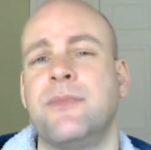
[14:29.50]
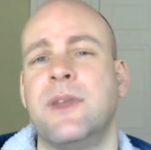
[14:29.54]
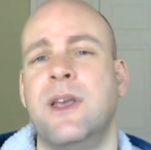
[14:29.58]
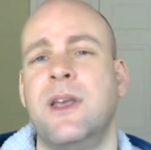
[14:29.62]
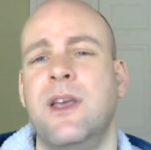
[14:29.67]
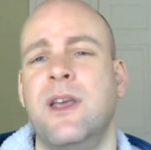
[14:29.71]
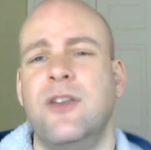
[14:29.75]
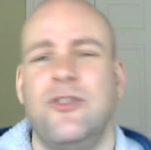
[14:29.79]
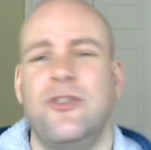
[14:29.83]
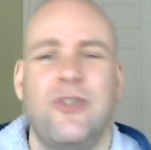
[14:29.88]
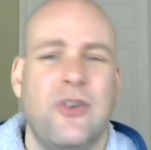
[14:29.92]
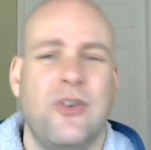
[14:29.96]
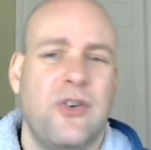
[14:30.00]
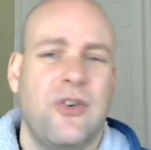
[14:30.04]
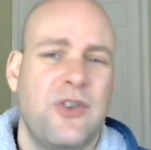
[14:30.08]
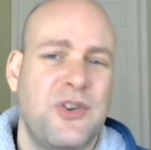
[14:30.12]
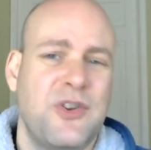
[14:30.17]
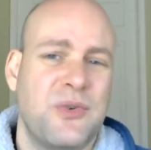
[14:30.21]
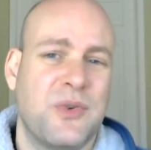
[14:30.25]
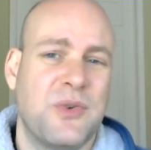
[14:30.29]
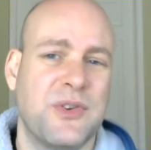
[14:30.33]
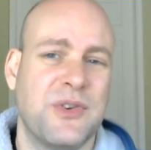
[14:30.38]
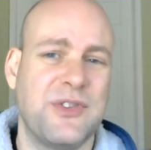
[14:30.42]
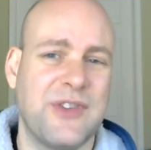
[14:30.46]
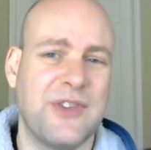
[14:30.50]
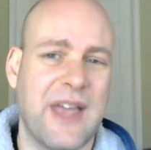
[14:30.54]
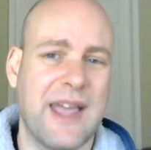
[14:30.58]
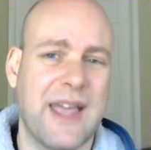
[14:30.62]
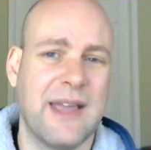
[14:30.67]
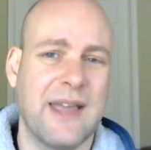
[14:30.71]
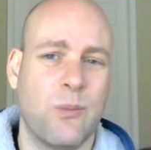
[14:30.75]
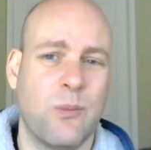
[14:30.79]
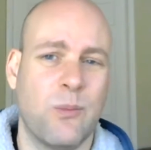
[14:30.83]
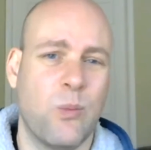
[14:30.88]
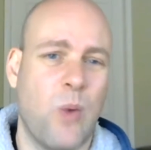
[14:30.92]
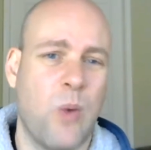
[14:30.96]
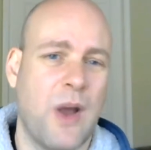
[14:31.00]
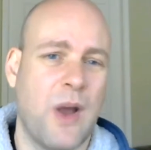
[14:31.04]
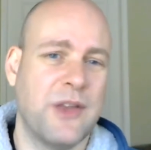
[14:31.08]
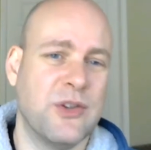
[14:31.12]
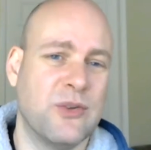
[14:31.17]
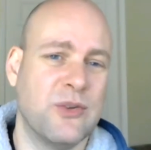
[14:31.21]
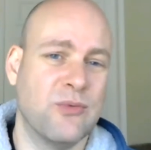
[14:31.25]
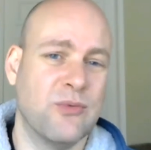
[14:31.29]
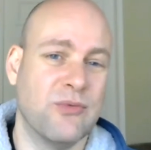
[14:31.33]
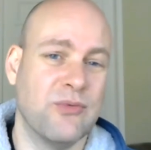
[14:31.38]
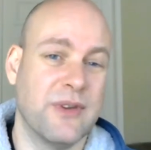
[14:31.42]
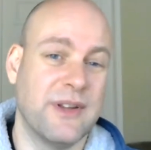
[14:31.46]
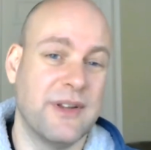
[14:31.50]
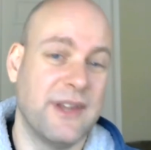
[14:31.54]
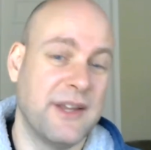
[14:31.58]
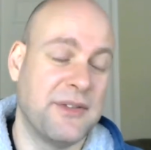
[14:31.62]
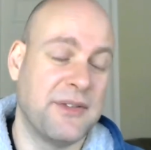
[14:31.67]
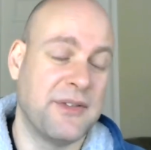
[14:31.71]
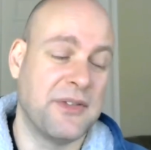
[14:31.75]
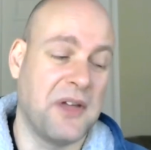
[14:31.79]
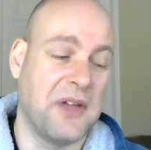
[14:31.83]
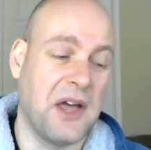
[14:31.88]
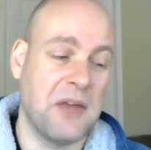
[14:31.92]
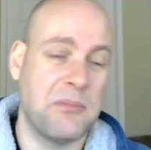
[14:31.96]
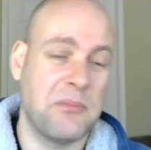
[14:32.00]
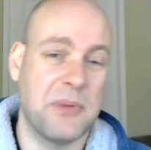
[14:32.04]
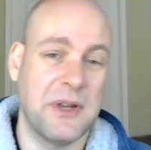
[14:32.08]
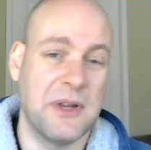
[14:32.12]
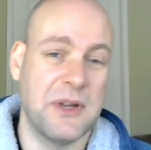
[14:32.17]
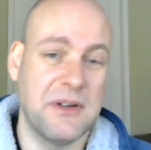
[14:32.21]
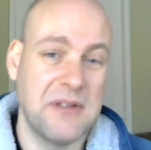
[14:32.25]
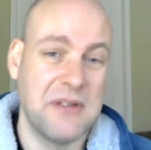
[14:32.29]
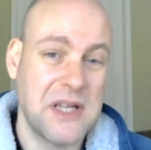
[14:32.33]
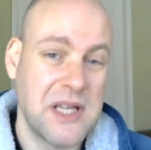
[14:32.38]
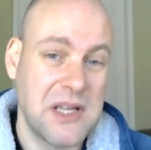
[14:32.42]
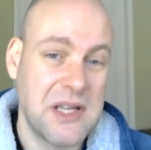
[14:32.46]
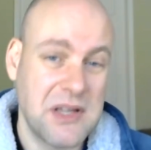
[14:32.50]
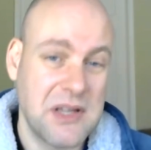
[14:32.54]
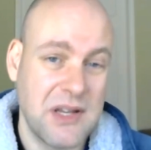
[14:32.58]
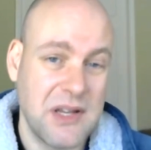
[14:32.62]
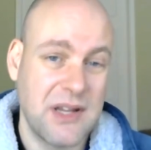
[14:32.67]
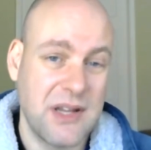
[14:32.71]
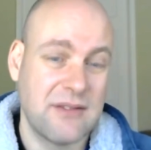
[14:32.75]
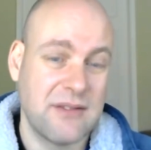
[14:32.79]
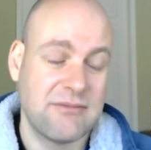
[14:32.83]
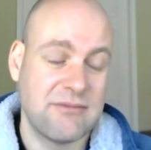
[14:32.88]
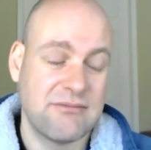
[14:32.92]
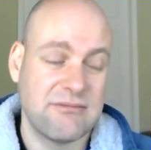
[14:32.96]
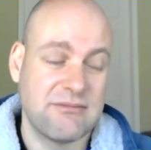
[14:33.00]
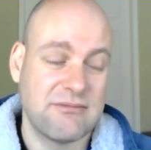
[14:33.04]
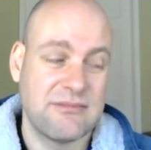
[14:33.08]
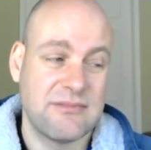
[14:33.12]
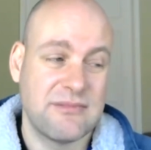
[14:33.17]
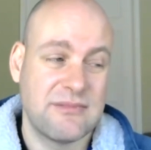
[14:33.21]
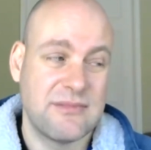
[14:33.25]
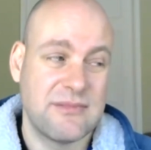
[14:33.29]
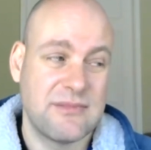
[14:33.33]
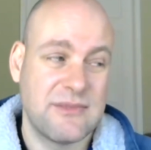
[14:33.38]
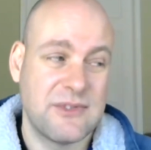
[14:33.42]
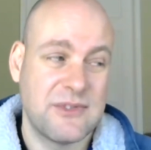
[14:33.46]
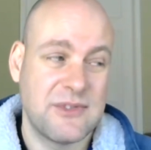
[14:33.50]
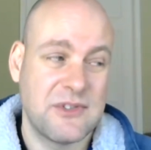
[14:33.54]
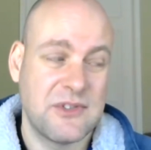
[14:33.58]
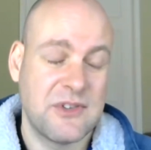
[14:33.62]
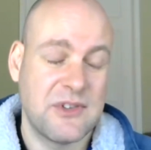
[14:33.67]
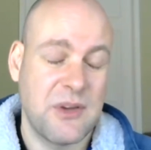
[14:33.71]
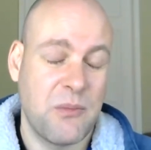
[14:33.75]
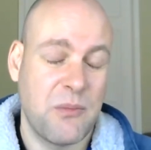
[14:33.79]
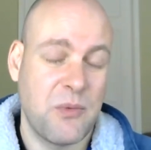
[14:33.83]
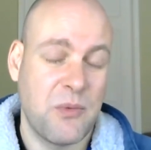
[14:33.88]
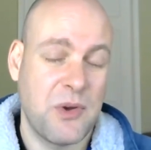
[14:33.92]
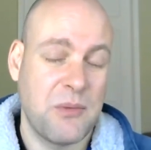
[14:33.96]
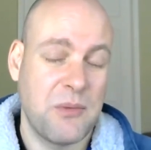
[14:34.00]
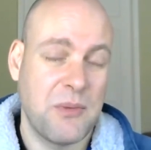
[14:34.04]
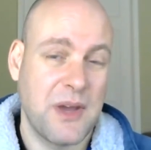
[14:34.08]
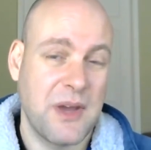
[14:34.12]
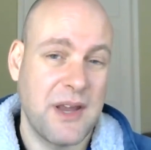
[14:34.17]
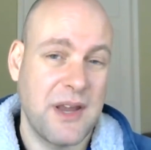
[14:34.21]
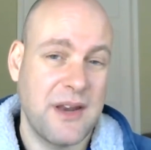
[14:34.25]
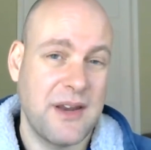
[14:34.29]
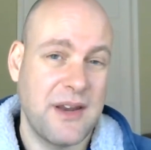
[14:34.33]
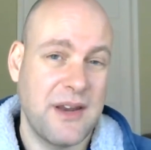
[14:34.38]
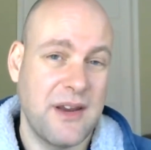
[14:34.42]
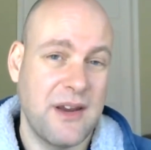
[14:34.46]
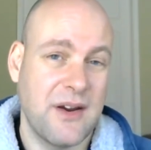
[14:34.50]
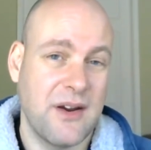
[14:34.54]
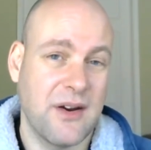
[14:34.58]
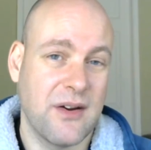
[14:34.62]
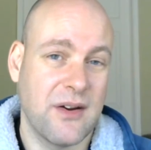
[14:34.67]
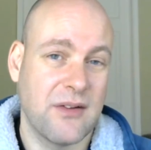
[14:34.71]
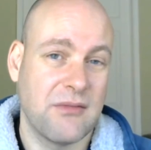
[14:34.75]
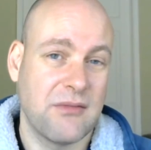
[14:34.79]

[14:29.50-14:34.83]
Sure, you could say what you really thought, but someone might hear.